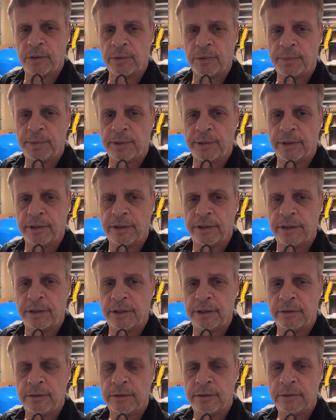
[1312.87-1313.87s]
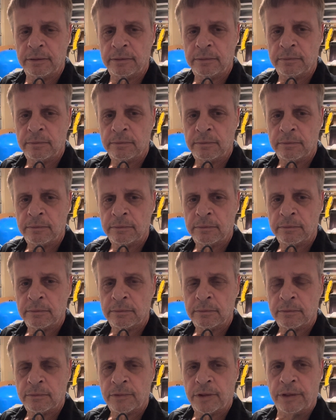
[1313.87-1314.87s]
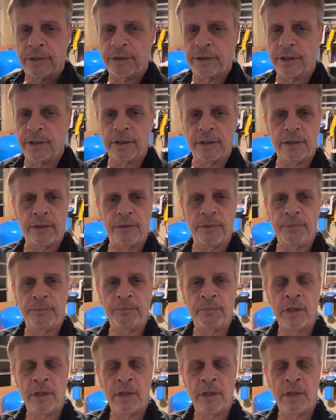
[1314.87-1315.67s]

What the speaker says: we're pretty good. There you go.